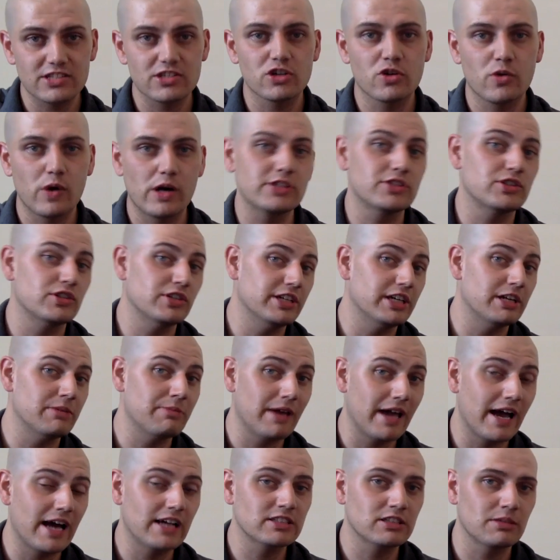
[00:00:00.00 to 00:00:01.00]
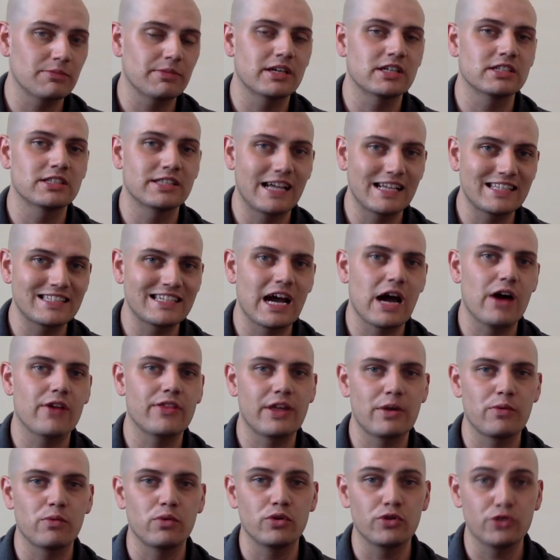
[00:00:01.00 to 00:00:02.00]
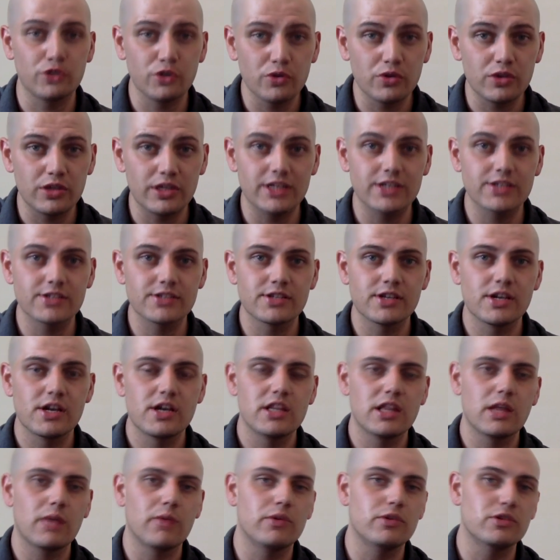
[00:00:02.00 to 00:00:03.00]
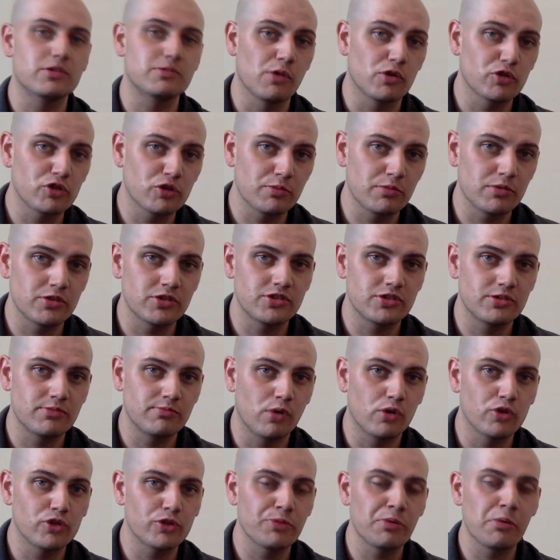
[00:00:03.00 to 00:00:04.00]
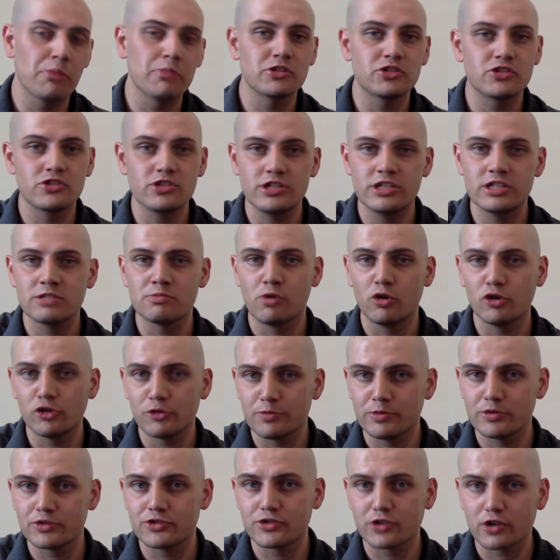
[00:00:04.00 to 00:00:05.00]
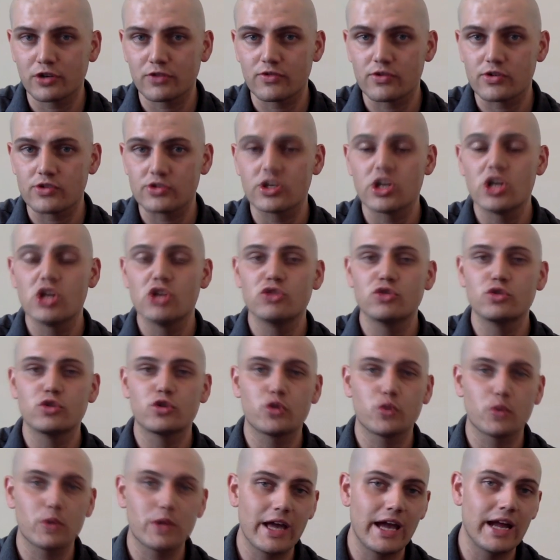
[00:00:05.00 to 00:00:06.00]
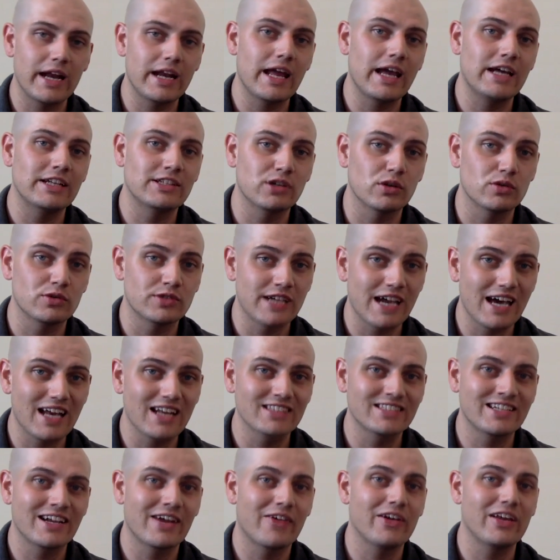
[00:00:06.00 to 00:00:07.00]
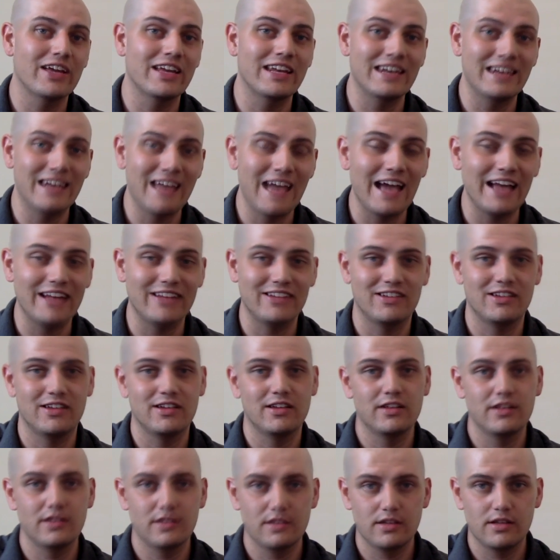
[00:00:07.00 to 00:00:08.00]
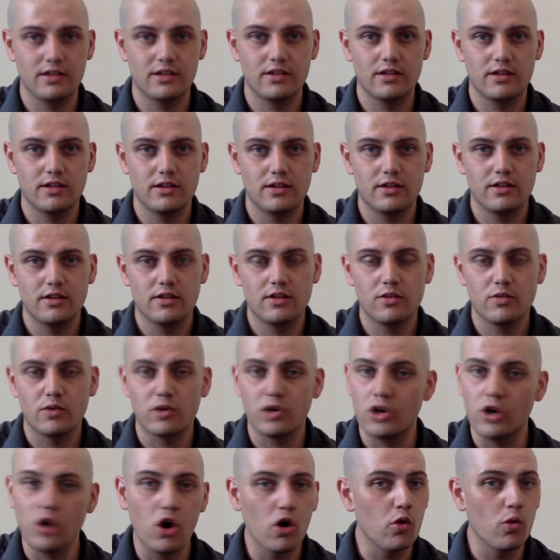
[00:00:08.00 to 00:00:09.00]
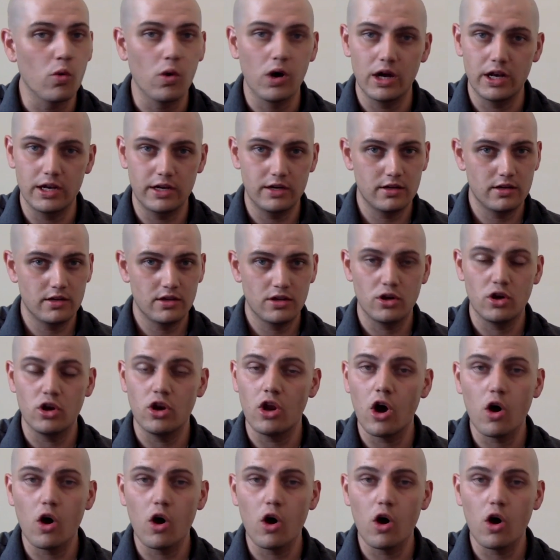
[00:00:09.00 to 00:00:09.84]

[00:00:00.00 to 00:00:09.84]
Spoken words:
That's the question you need to be asking, because that's how they will do this. They will use multiple machines, multiple servers to create a totalitarian net where no one